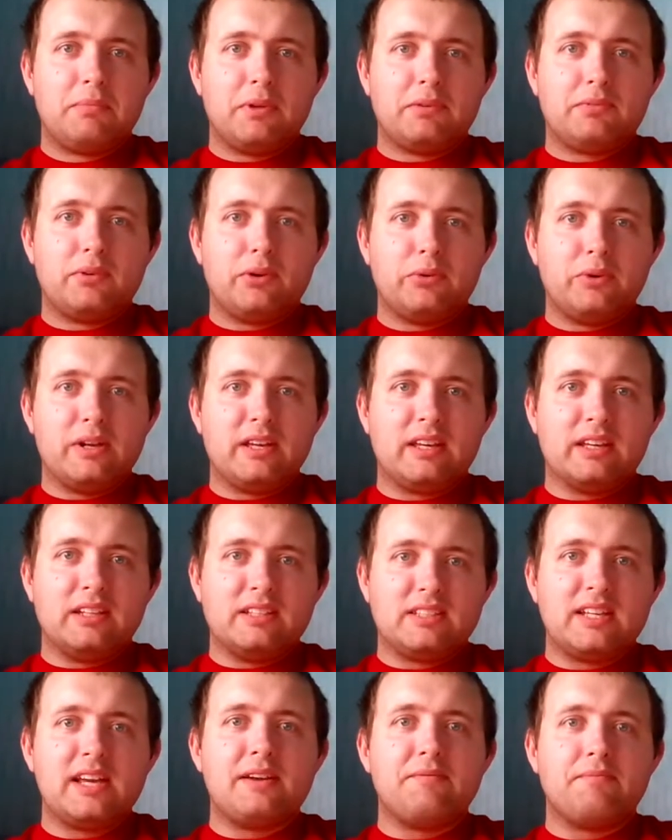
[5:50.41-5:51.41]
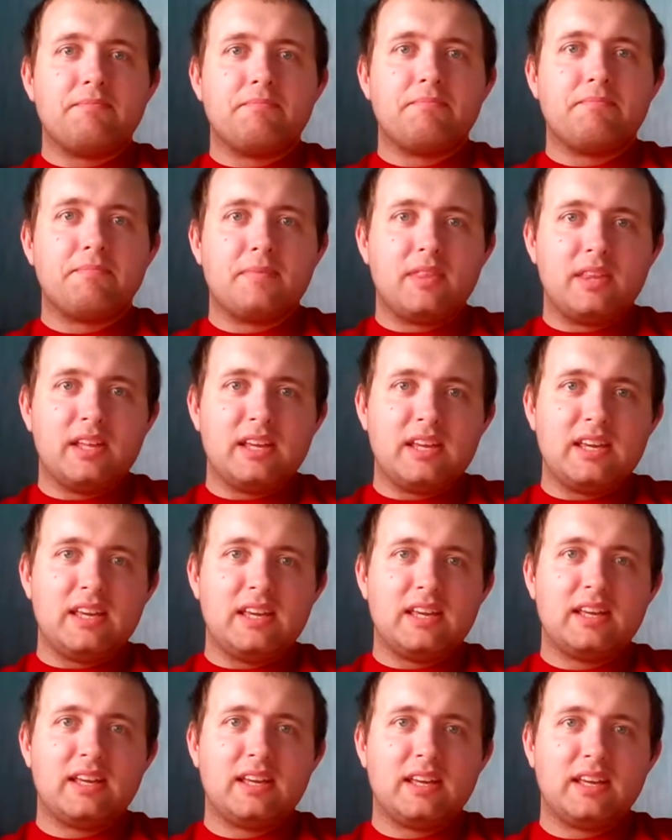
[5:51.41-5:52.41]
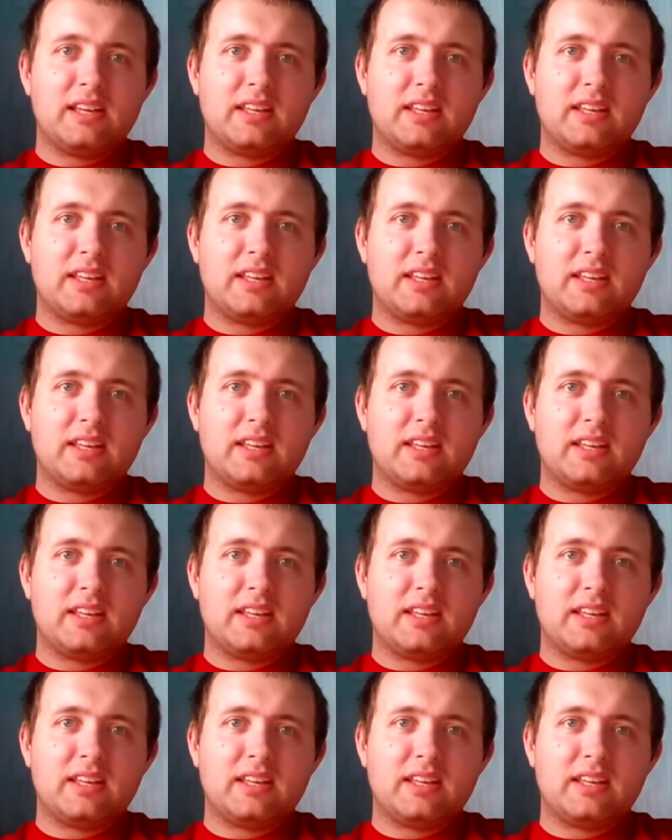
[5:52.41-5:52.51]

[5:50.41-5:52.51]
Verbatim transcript: before we condemn the